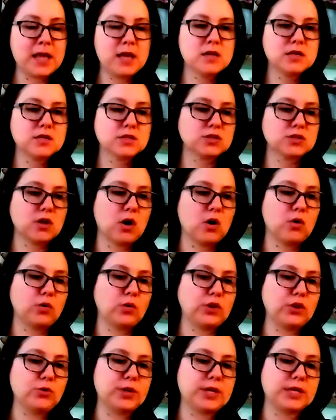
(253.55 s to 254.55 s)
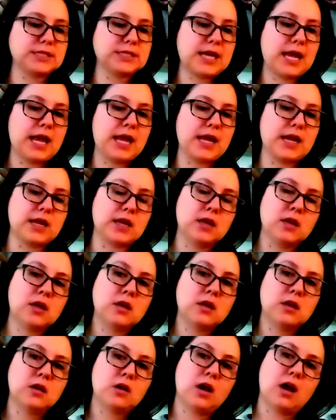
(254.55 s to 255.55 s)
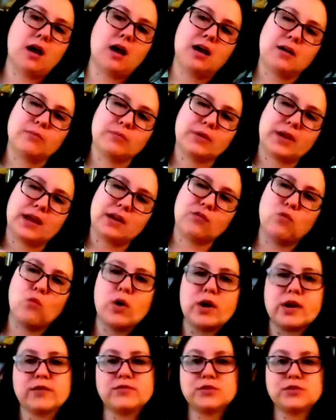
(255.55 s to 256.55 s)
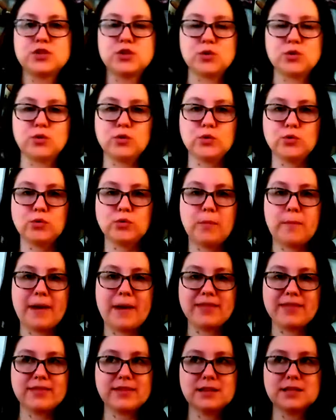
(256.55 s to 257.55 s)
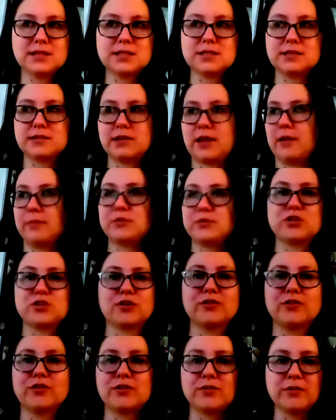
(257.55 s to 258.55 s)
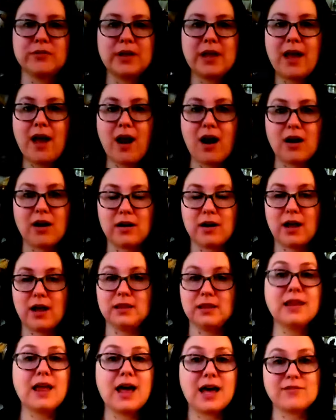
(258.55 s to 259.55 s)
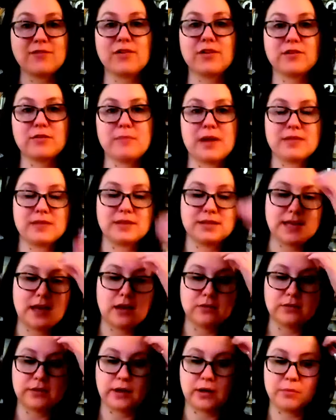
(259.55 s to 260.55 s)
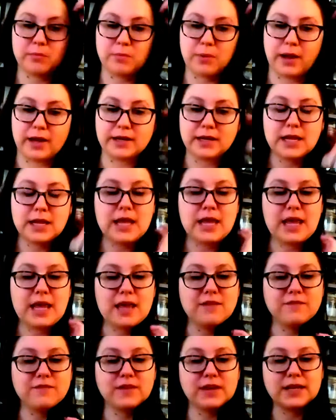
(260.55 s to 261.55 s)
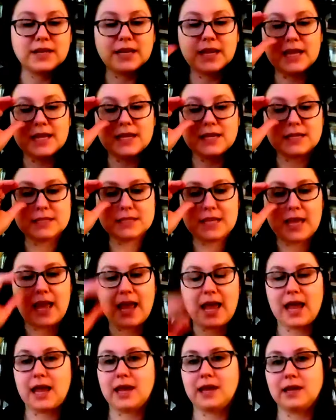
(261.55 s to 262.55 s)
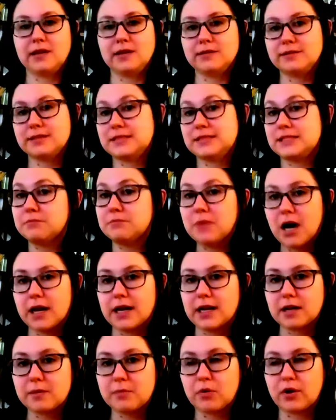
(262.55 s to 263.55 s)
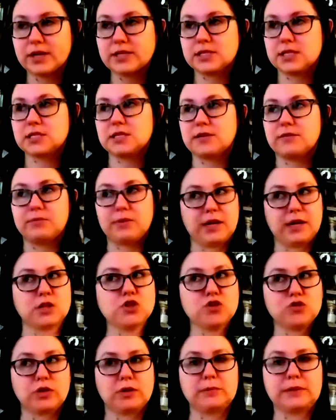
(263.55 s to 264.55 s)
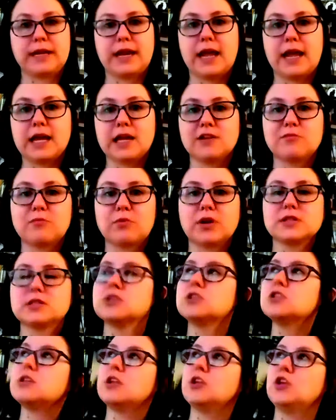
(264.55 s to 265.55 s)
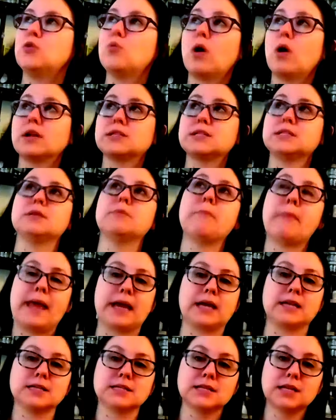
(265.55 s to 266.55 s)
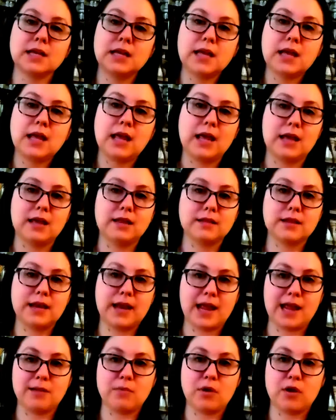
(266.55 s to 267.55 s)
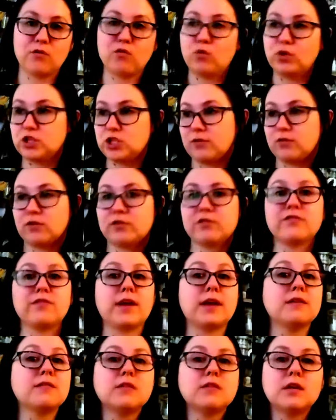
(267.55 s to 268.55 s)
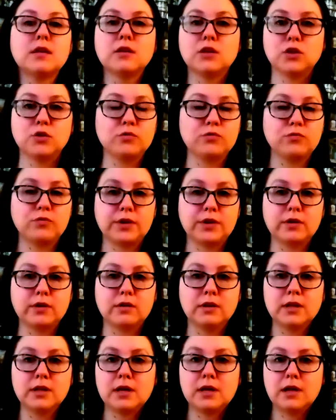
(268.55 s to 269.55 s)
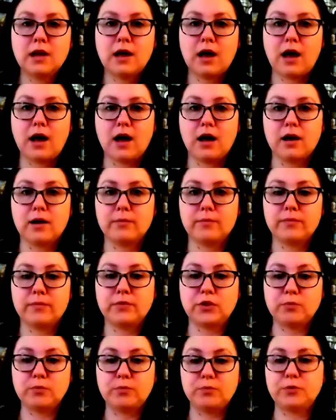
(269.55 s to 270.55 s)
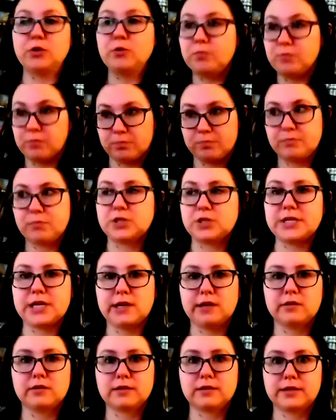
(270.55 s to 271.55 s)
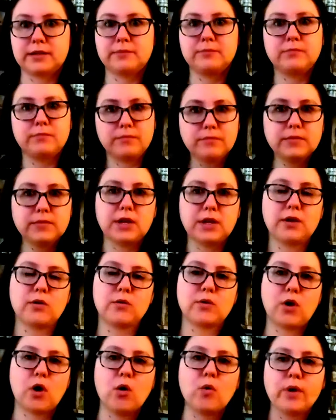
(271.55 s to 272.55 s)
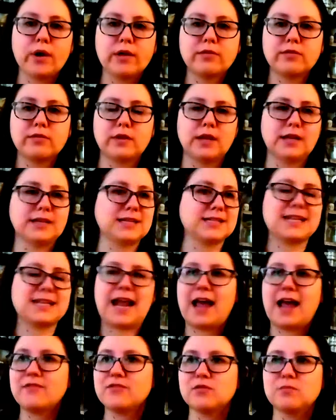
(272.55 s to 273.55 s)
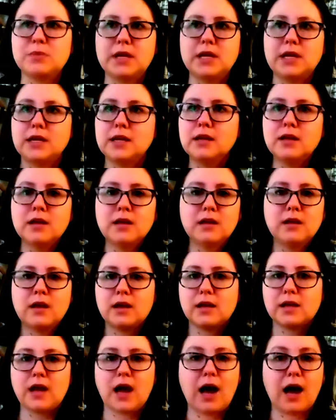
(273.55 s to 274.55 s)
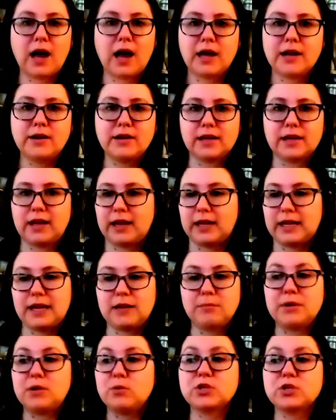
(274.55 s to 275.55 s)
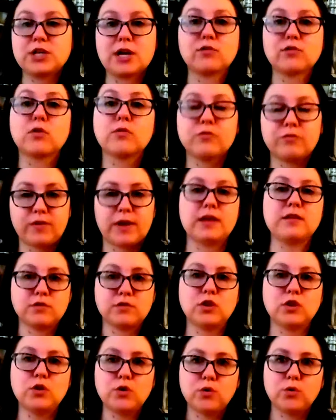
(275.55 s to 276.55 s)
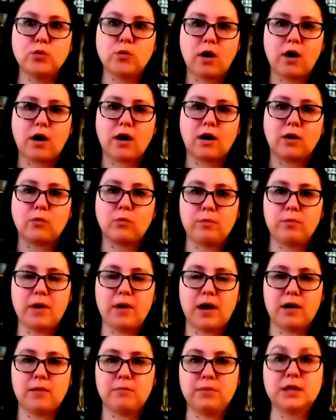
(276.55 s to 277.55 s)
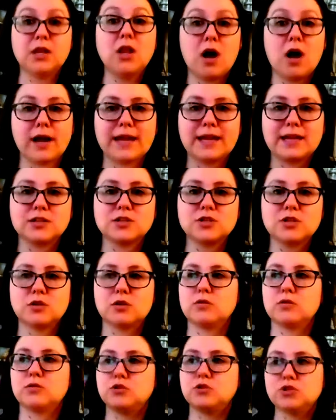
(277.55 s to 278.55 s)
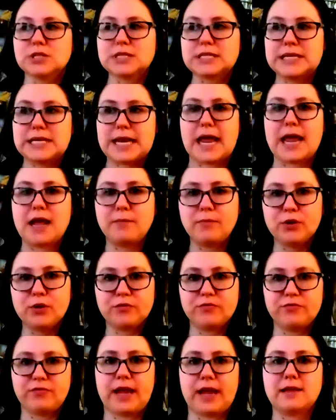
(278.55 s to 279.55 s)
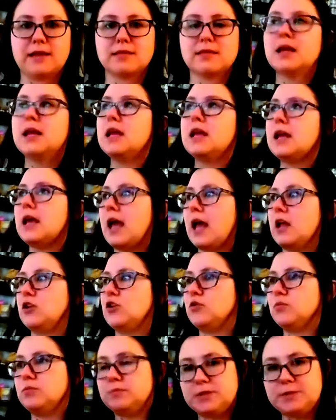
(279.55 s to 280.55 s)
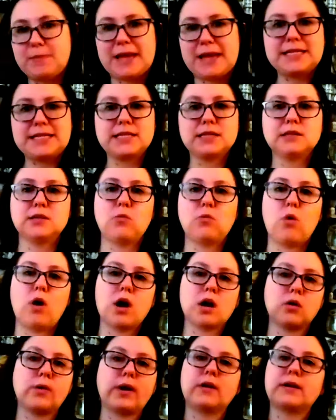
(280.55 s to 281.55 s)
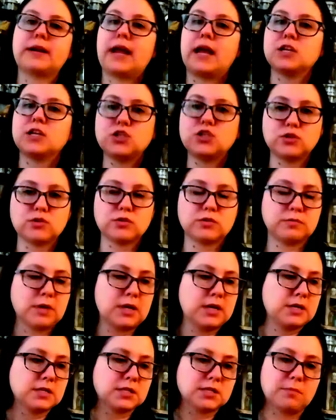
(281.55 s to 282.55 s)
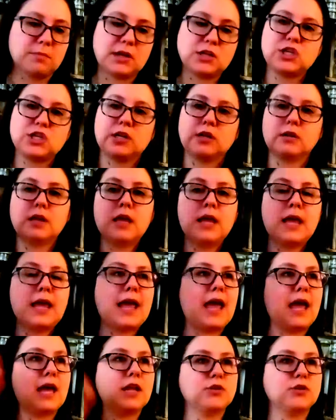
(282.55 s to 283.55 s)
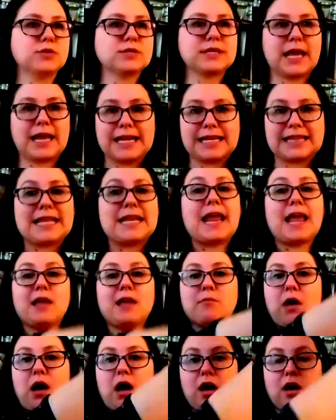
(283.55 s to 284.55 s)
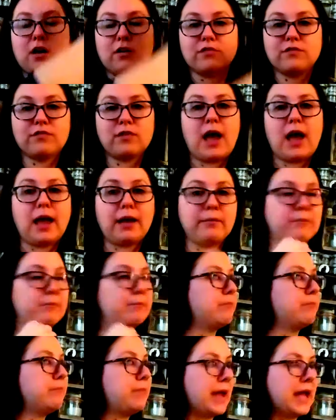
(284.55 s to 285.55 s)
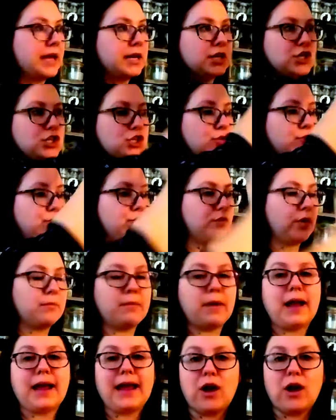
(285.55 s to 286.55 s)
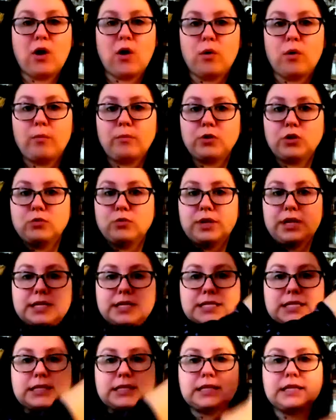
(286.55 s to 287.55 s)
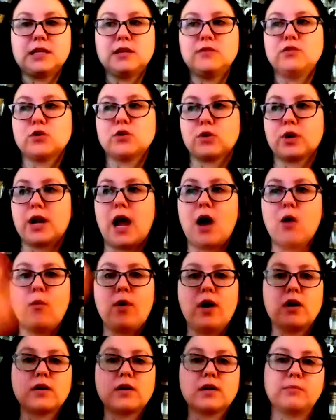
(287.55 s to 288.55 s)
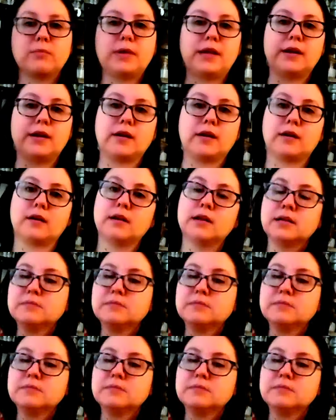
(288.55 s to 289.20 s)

So you can take kind of one of two methods. I'm sure there are a lot of other methods out there, but if it is a demonic presence, an extremely negative presence, then you want to demand in the name of whichever faith you feel you particularly go with. It doesn't have to be God. It can be whichever faith you are belonging to. You just name your faith, and you basically walk around as you're smudging, and you say, in the name of, I banish you from my home. You need to leave. You're not welcome here.